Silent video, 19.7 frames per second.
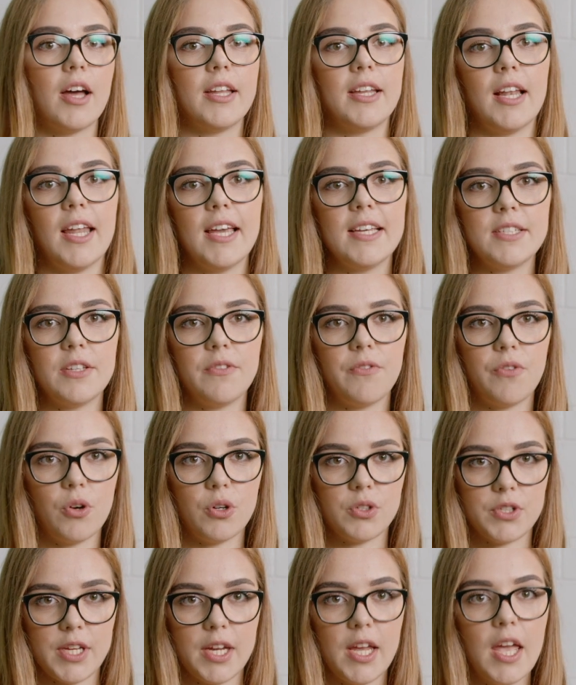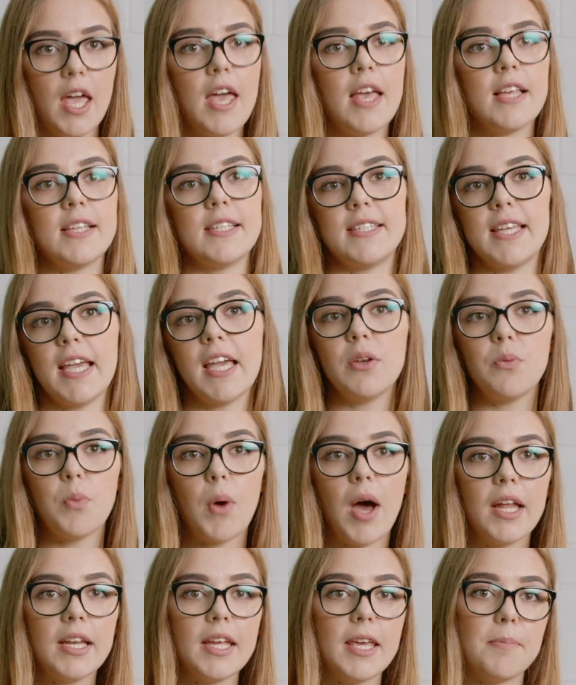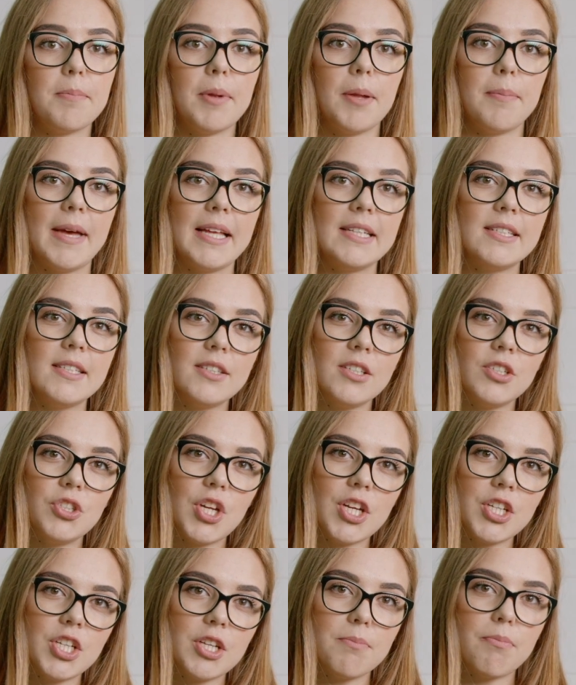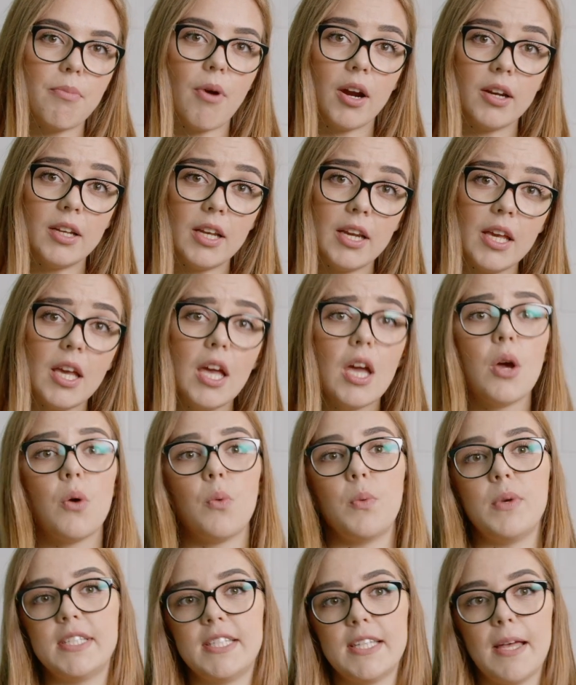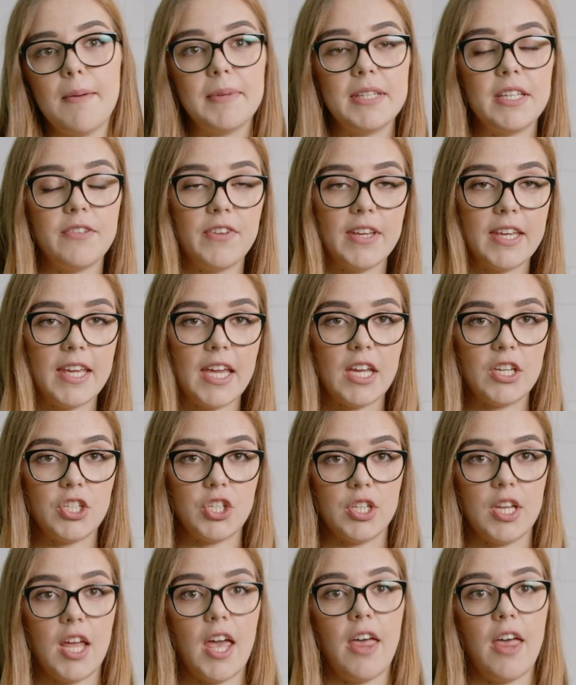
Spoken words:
analyze it further. The second one, implement the suggestion partly with some modification.